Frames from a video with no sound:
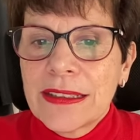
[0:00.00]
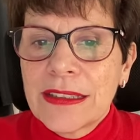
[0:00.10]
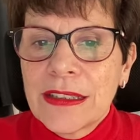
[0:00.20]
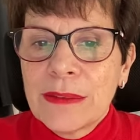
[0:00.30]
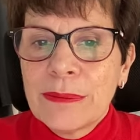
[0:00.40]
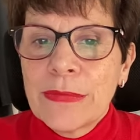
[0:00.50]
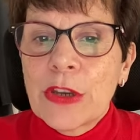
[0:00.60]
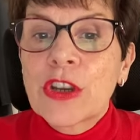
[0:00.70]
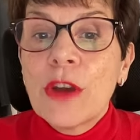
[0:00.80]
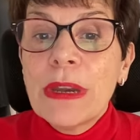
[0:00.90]
Um,
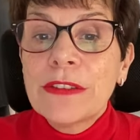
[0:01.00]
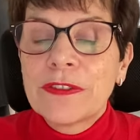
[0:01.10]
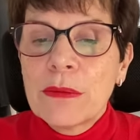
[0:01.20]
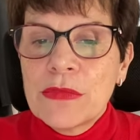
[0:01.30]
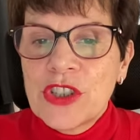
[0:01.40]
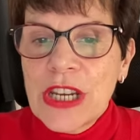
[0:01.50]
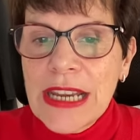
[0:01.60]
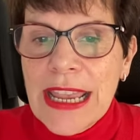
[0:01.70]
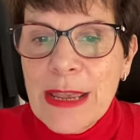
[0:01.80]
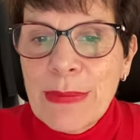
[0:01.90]
a comment from
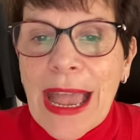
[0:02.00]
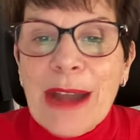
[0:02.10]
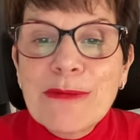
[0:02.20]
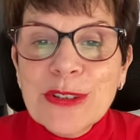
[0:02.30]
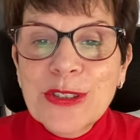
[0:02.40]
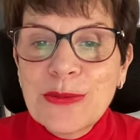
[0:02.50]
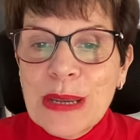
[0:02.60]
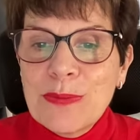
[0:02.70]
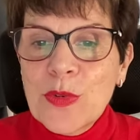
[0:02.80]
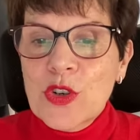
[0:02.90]
JM. I want to
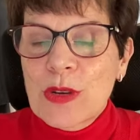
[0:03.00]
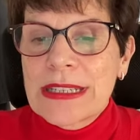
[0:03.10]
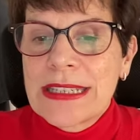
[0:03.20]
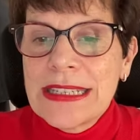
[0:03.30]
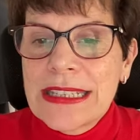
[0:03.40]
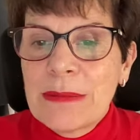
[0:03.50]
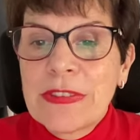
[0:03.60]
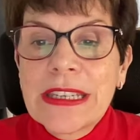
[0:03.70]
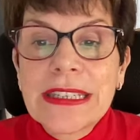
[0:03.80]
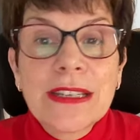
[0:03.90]
wear more dresses, and I'm
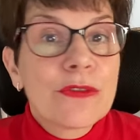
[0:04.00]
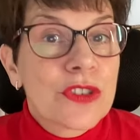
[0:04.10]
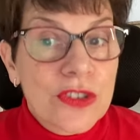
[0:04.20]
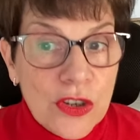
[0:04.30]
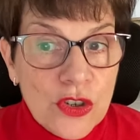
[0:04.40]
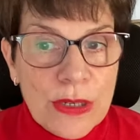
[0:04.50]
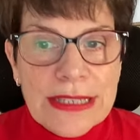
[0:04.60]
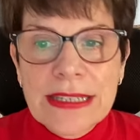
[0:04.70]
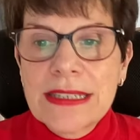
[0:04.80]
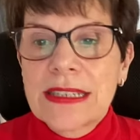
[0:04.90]
thinking of
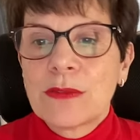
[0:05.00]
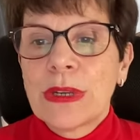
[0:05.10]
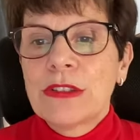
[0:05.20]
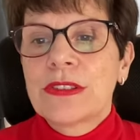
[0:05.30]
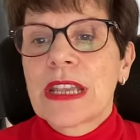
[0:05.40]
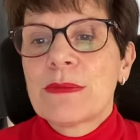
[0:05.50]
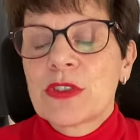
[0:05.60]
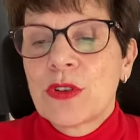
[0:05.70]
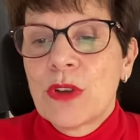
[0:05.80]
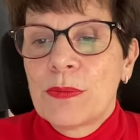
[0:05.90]
sundresses when the
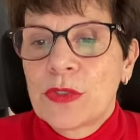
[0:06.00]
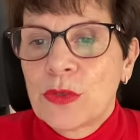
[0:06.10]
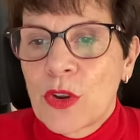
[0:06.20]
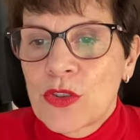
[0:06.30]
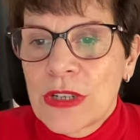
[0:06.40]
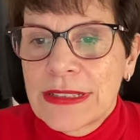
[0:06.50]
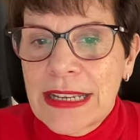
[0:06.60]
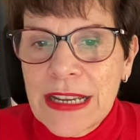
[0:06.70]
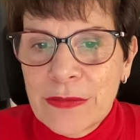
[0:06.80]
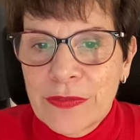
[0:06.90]
temps go up to
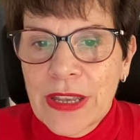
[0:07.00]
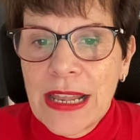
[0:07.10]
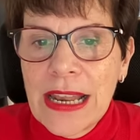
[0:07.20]
110F.